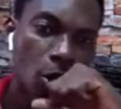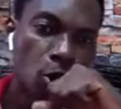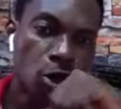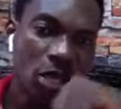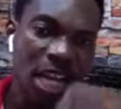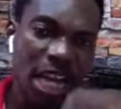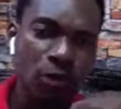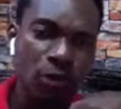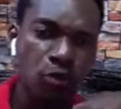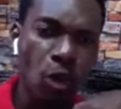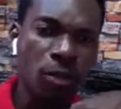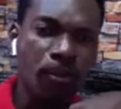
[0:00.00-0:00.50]

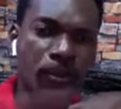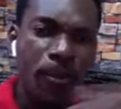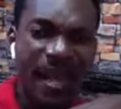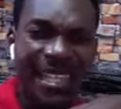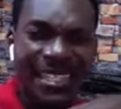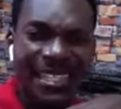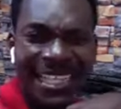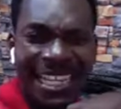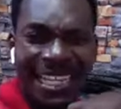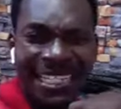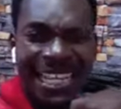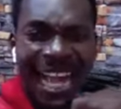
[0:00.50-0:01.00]
Look at what
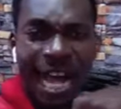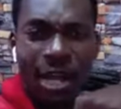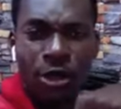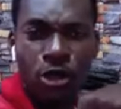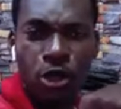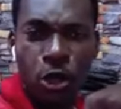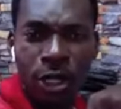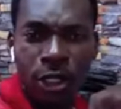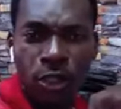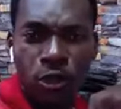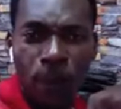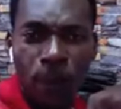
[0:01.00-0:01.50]
pastors are
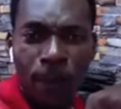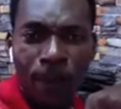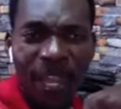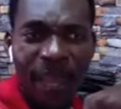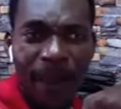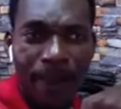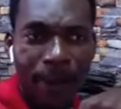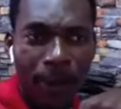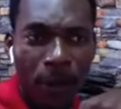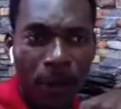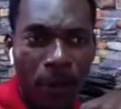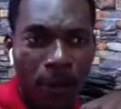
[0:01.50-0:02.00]
doing to
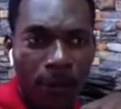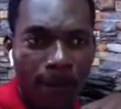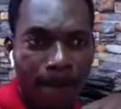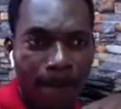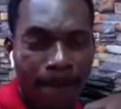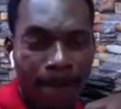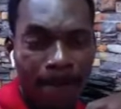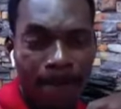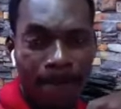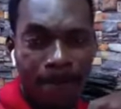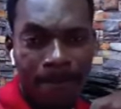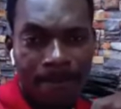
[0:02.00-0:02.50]
people.
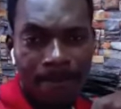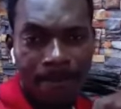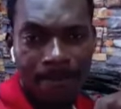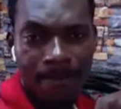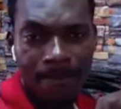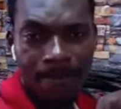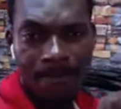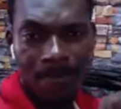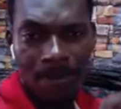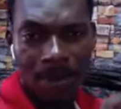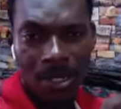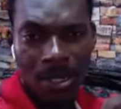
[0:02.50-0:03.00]

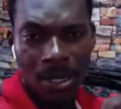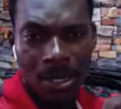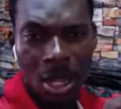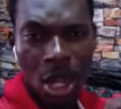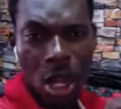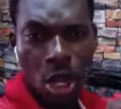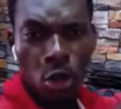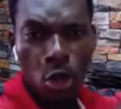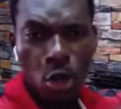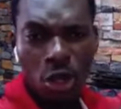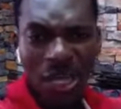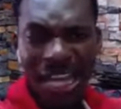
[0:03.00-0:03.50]

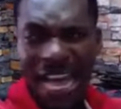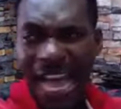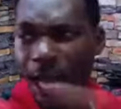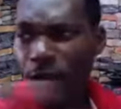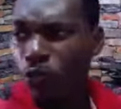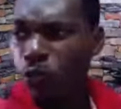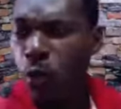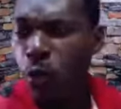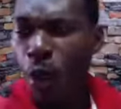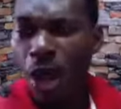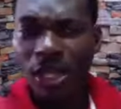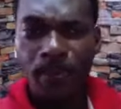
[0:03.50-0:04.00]
Look
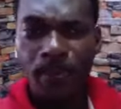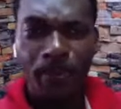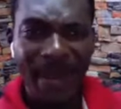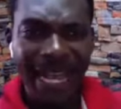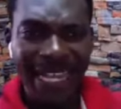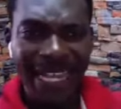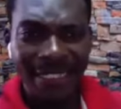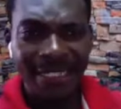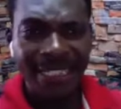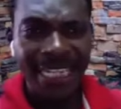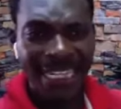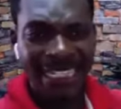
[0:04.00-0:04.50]
at what
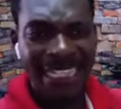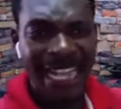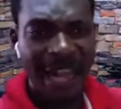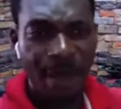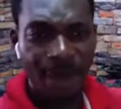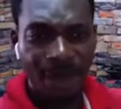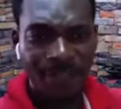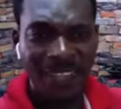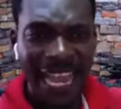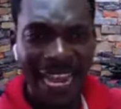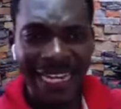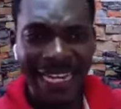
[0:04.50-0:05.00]
pastors
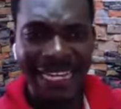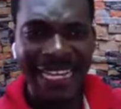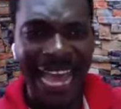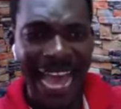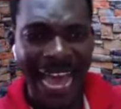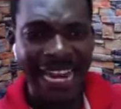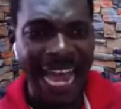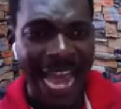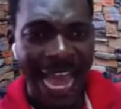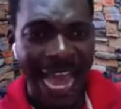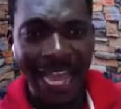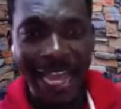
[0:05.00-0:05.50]
have turned
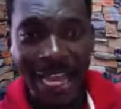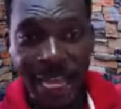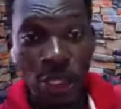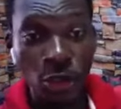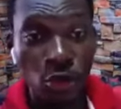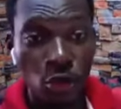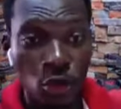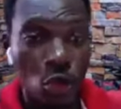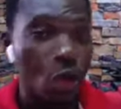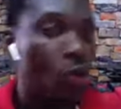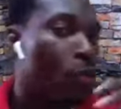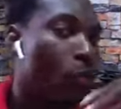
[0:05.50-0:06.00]
Ghana
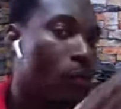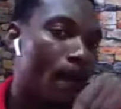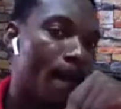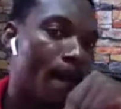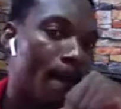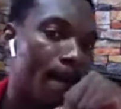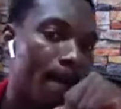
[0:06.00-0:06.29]
into.